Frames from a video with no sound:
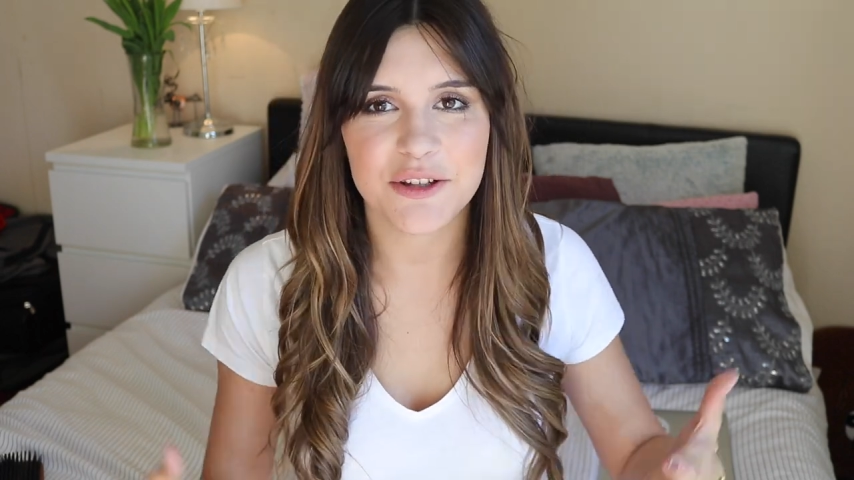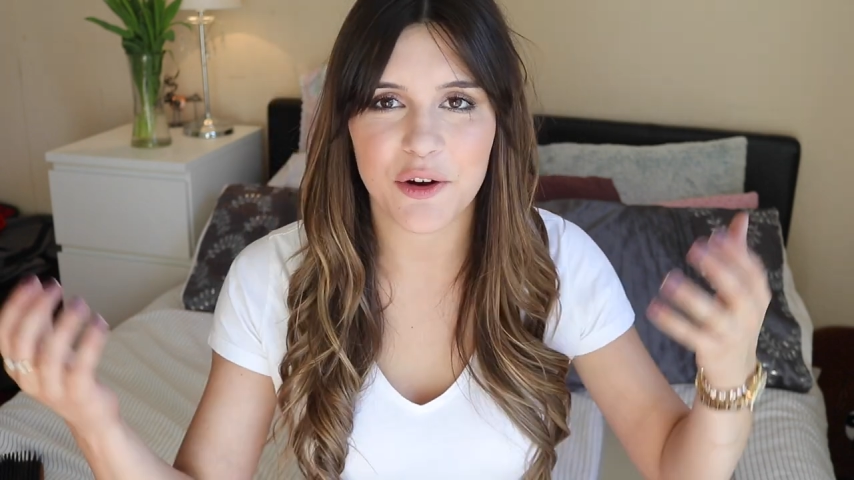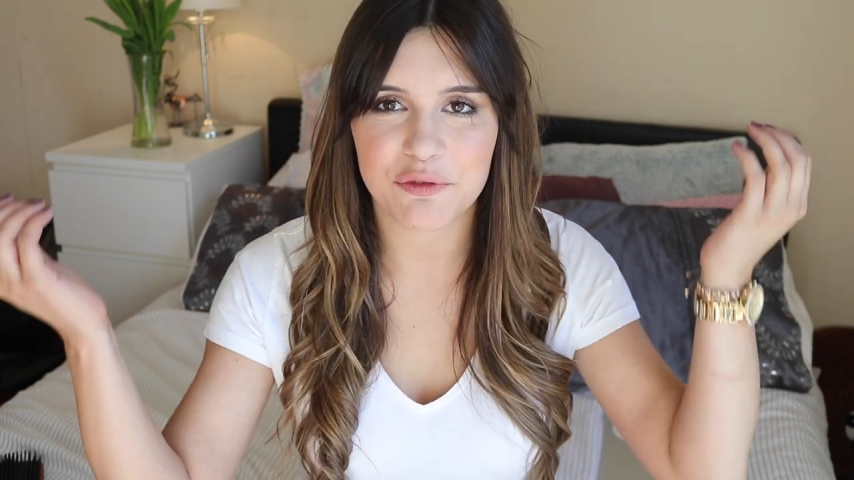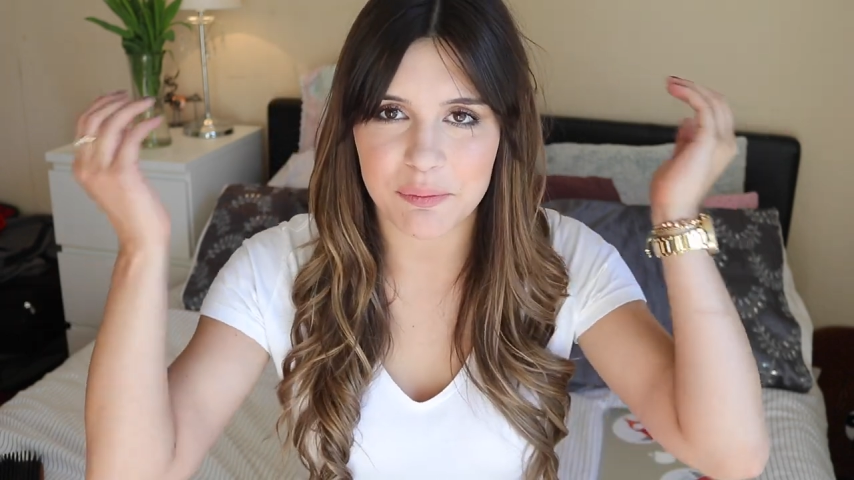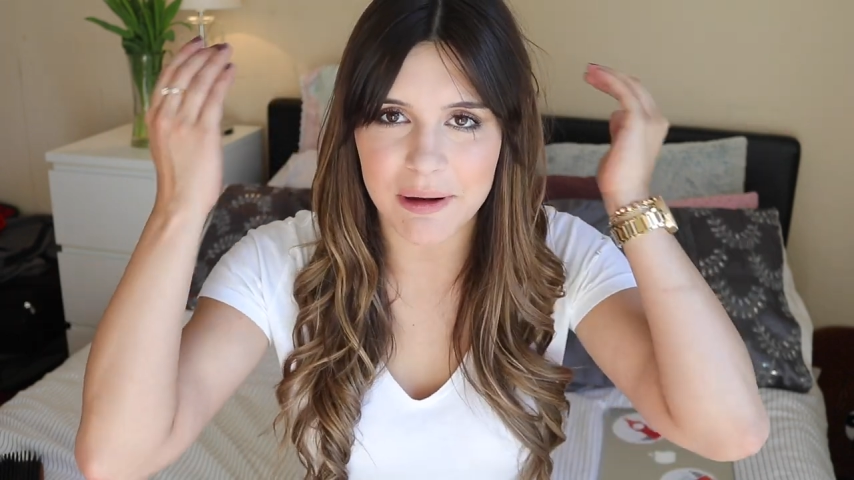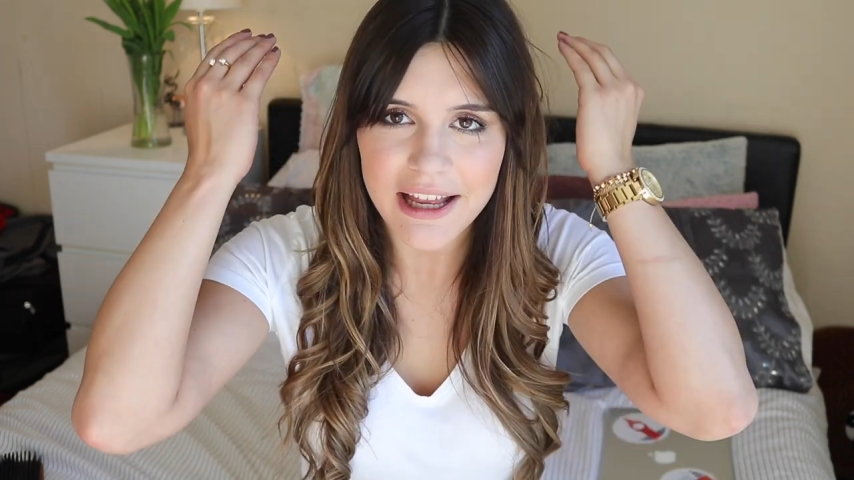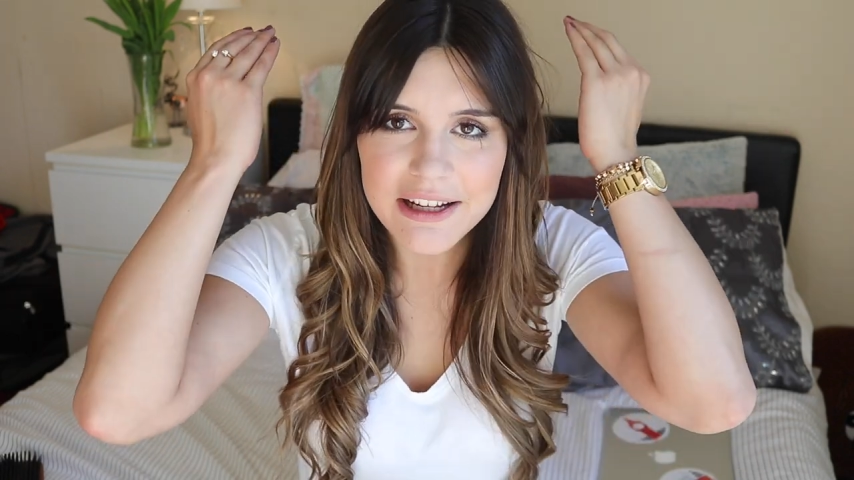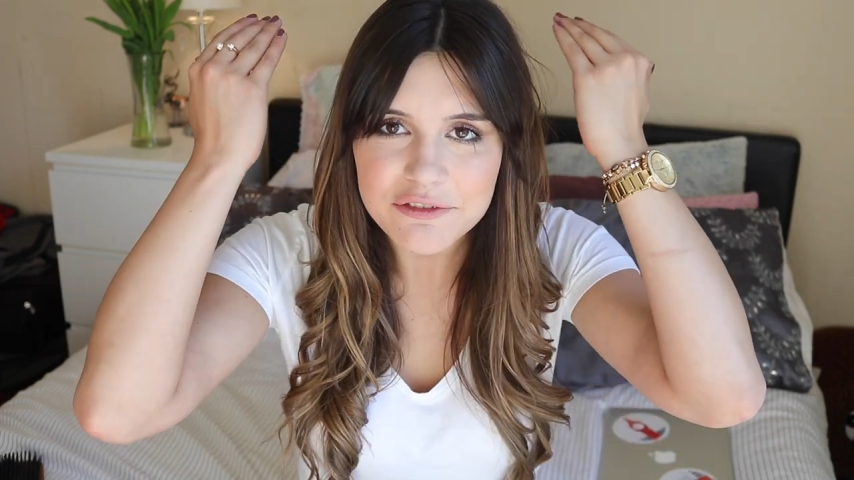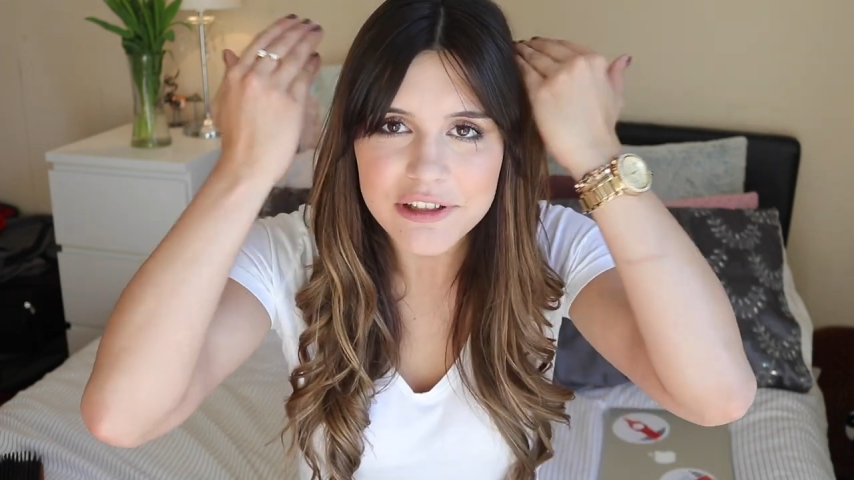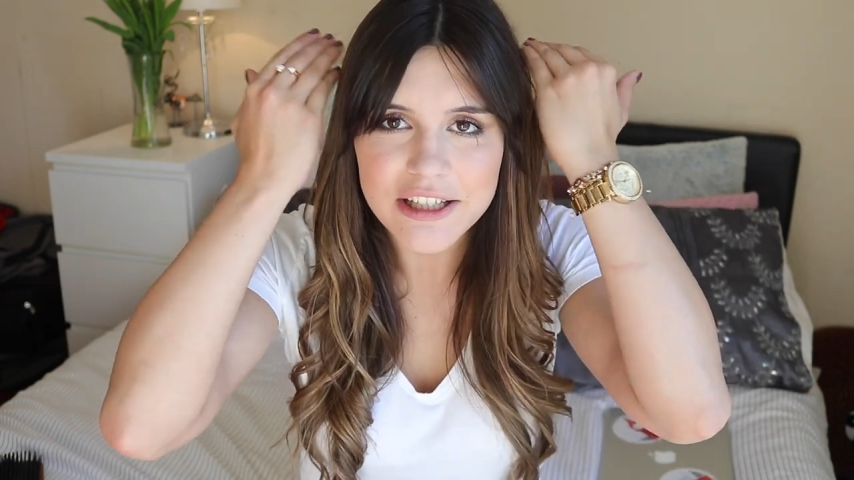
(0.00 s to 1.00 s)
to go from
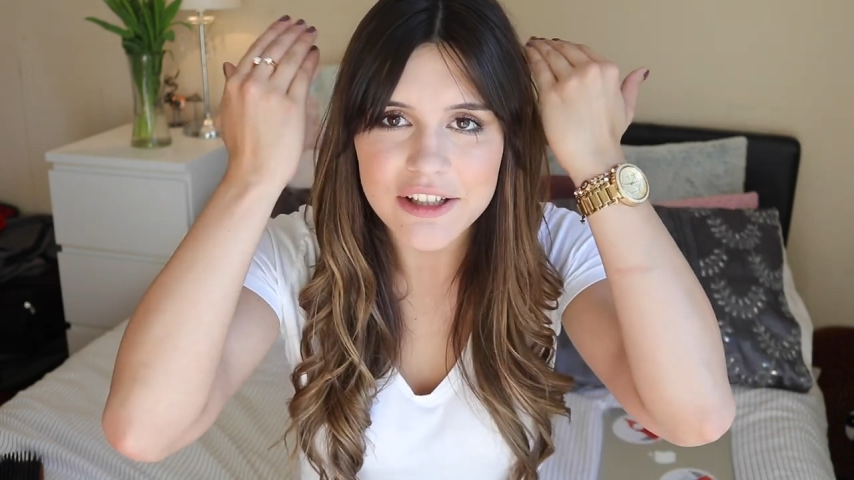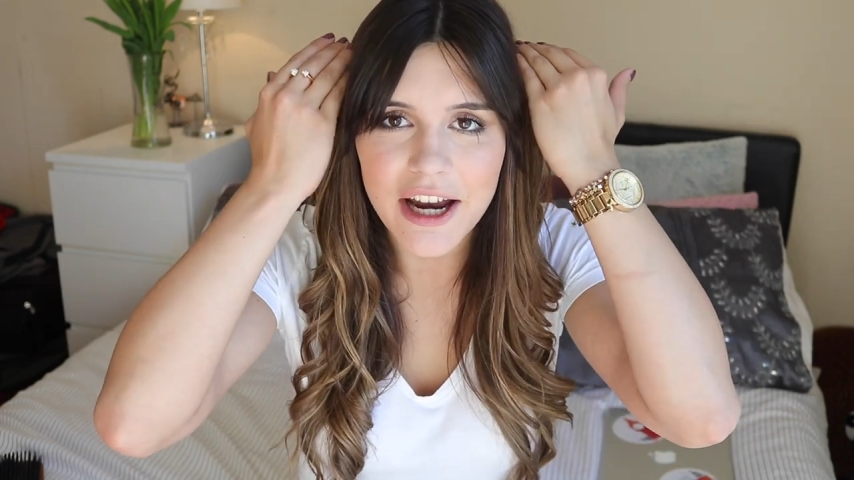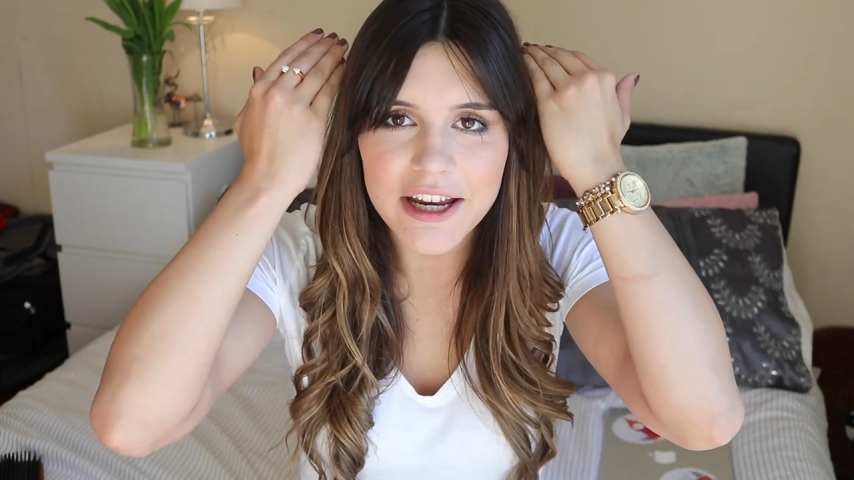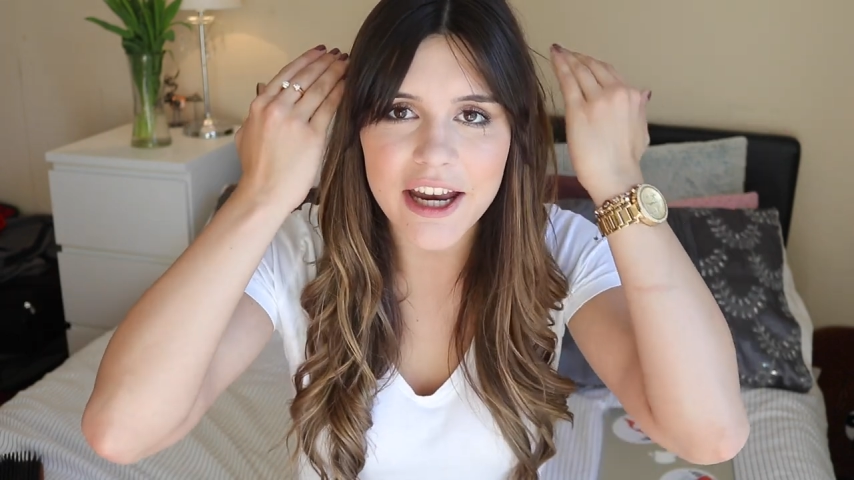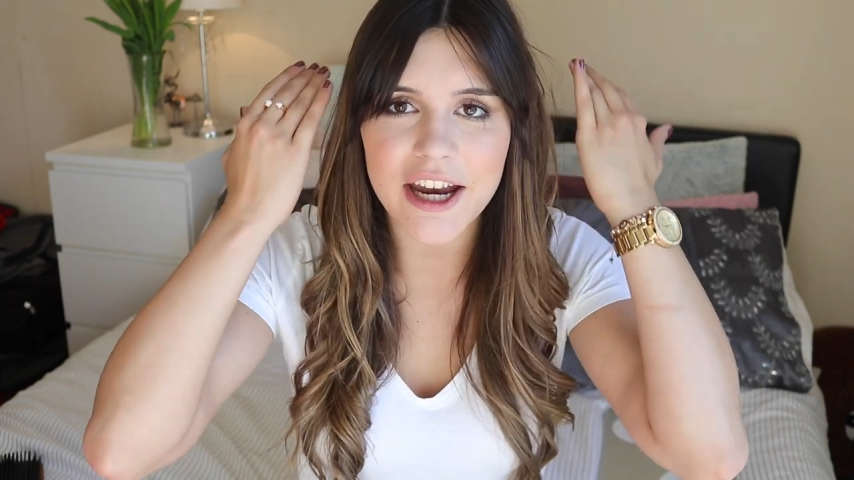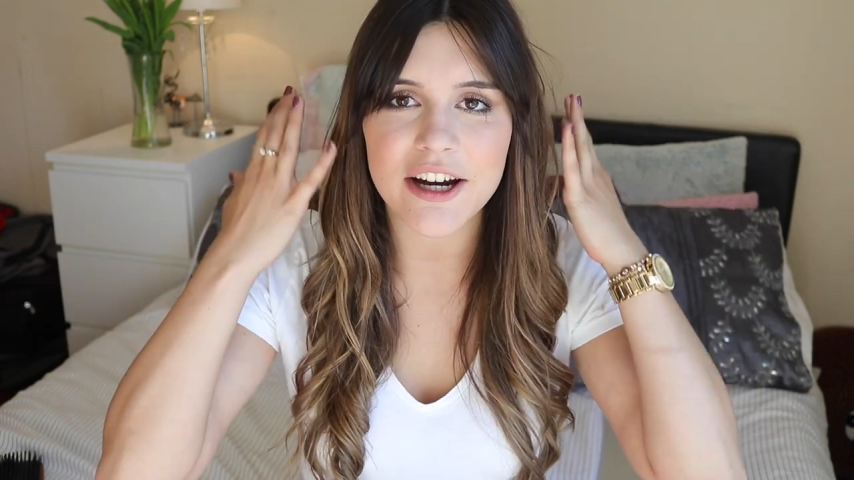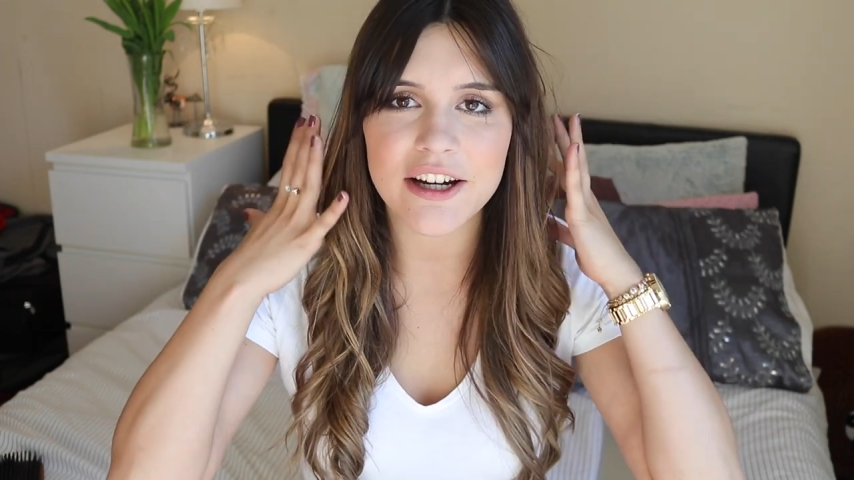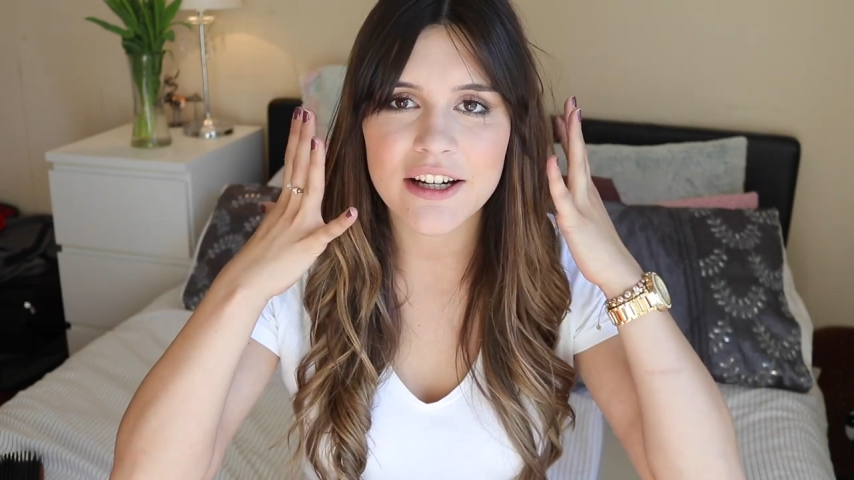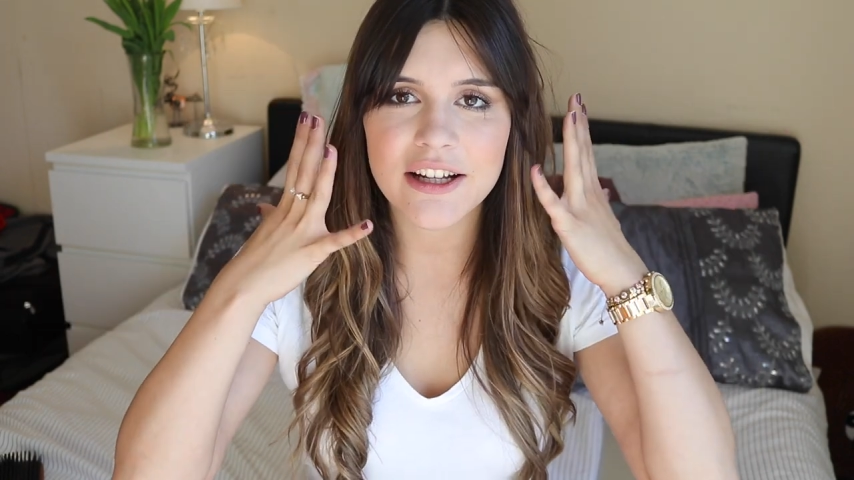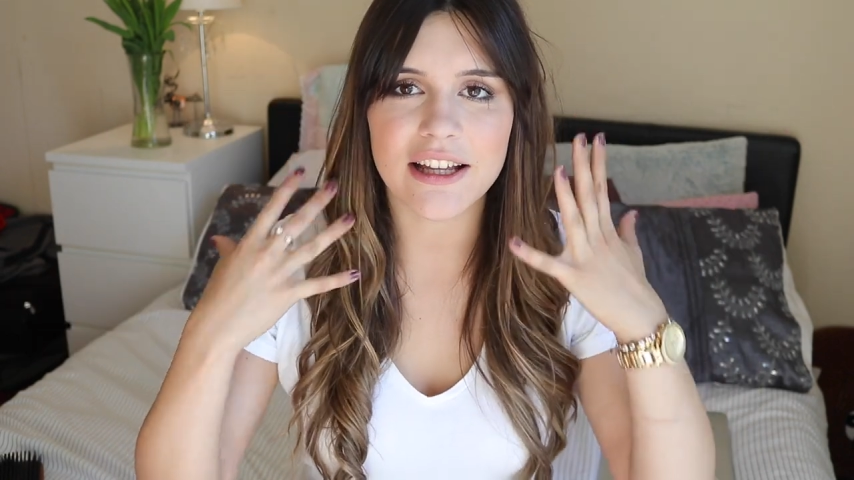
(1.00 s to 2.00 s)
like really dark hair